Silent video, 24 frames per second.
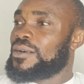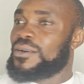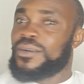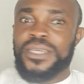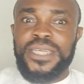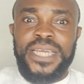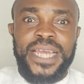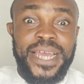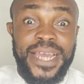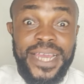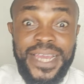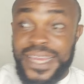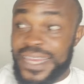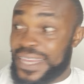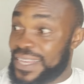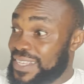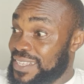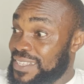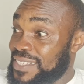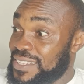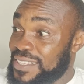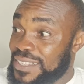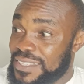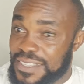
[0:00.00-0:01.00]
Oh yeah,
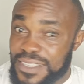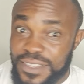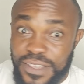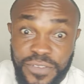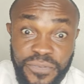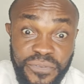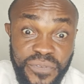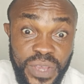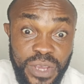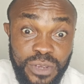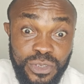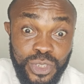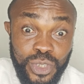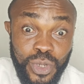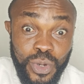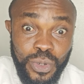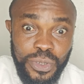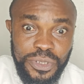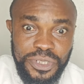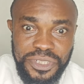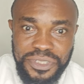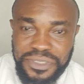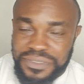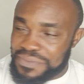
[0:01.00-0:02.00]
it feels
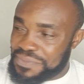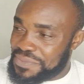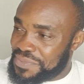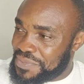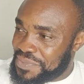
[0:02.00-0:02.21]
good.